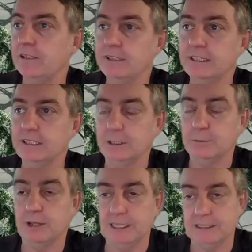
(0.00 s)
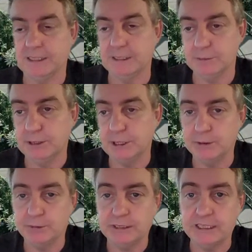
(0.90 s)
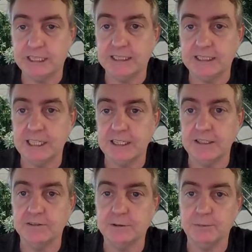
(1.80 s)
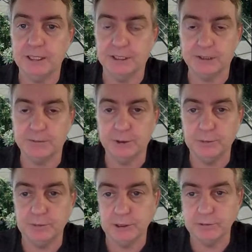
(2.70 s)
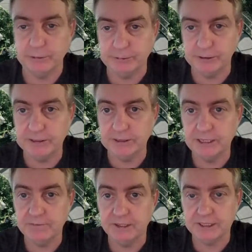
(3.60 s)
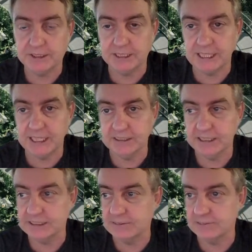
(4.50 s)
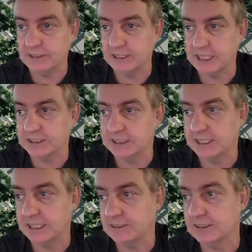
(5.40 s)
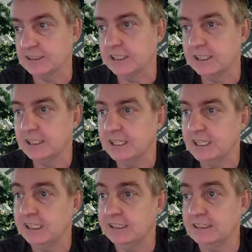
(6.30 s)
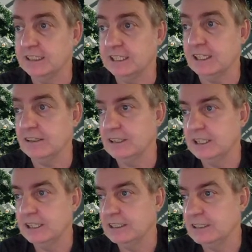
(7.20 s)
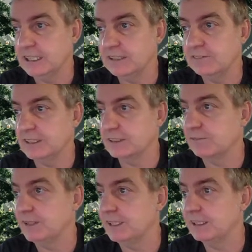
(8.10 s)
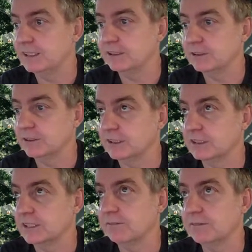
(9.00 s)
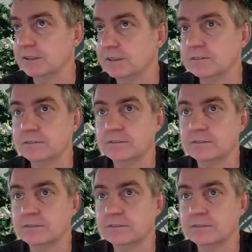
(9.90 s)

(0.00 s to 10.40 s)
And the reason it balances is because we take the balance sheet movement of every balance sheet account except for the cash accounts, and that gives us completeness across the statement.